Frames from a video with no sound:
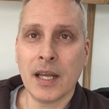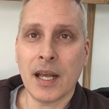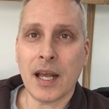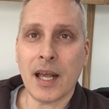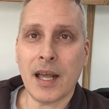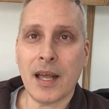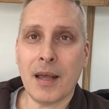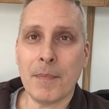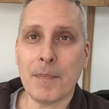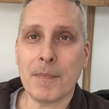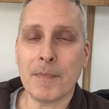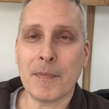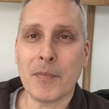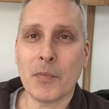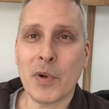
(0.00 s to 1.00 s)

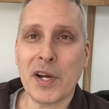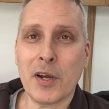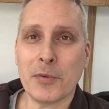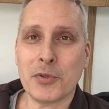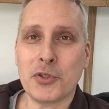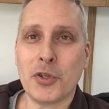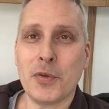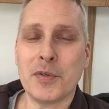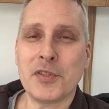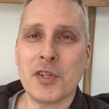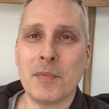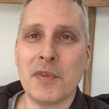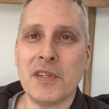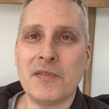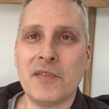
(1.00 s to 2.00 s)
When I was shooting
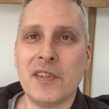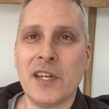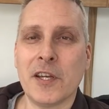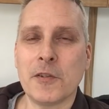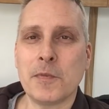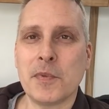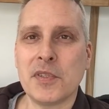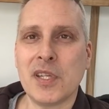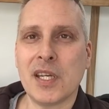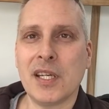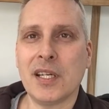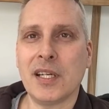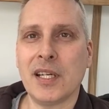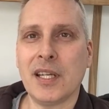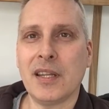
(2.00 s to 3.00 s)
some of these videos,
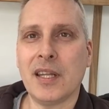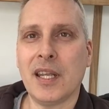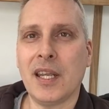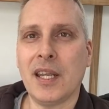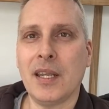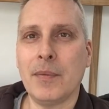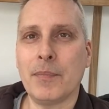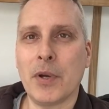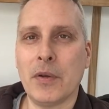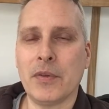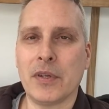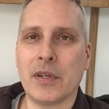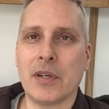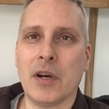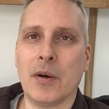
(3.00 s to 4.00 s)
particularly the boat
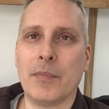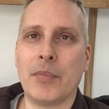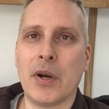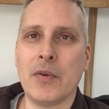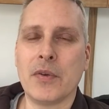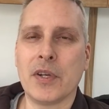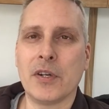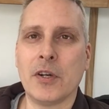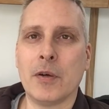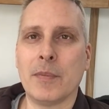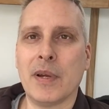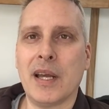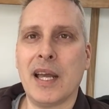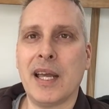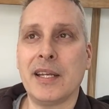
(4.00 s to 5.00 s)
that got broken up
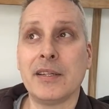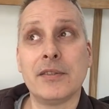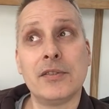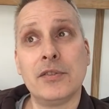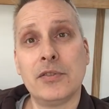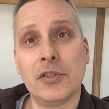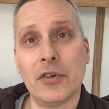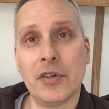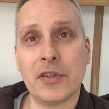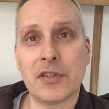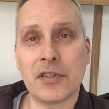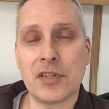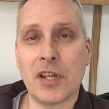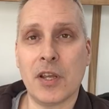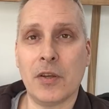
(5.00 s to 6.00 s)
and during the
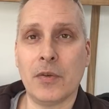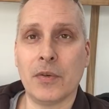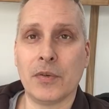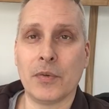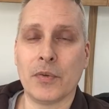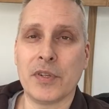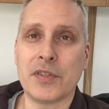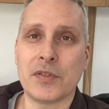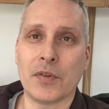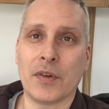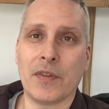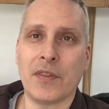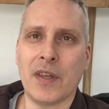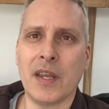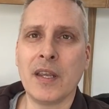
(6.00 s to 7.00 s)
snow and all this sort
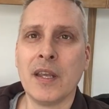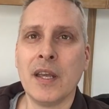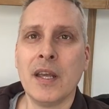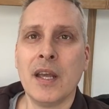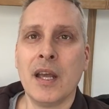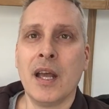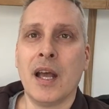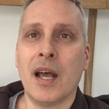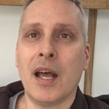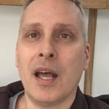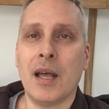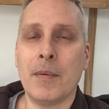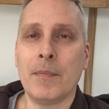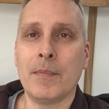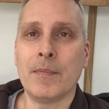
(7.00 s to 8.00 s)
of thing,
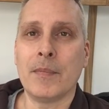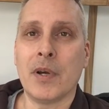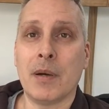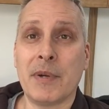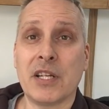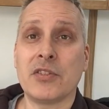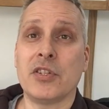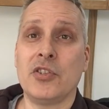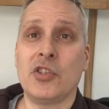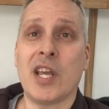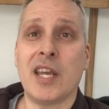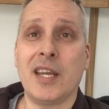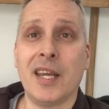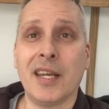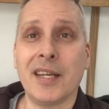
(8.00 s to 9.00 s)
I'm actually
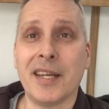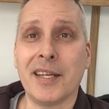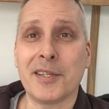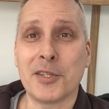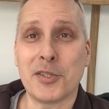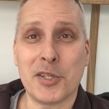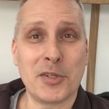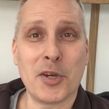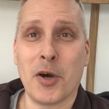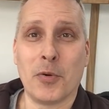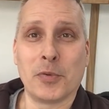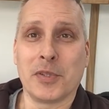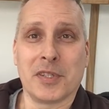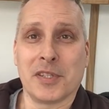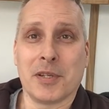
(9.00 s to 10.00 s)
shaking because it's cold,
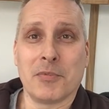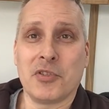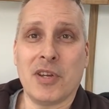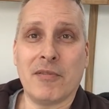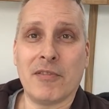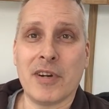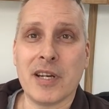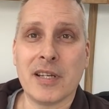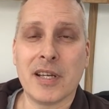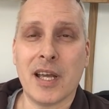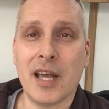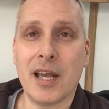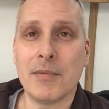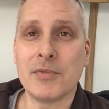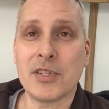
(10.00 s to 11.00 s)
because I'm shivering.
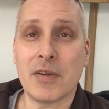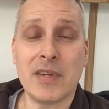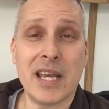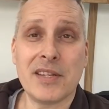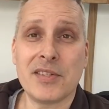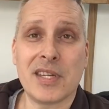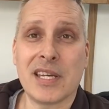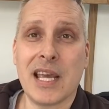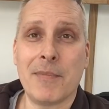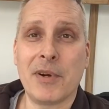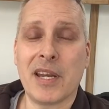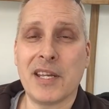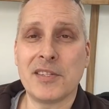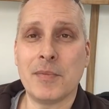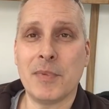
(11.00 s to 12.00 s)
So yes, the camera
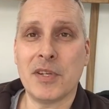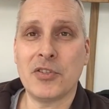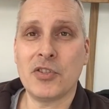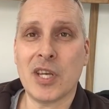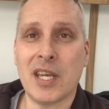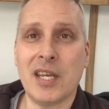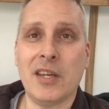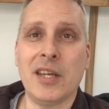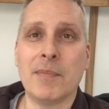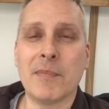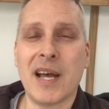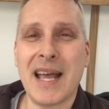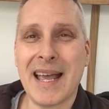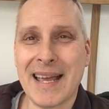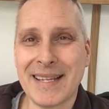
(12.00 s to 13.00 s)
gets a bit shaky,
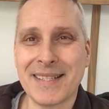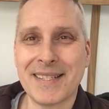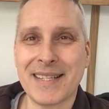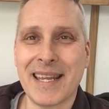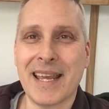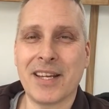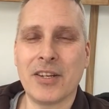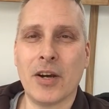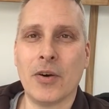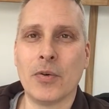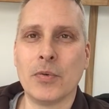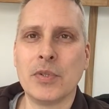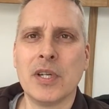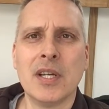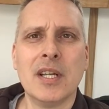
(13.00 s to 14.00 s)
my hands get
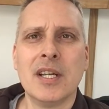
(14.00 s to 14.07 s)
cold.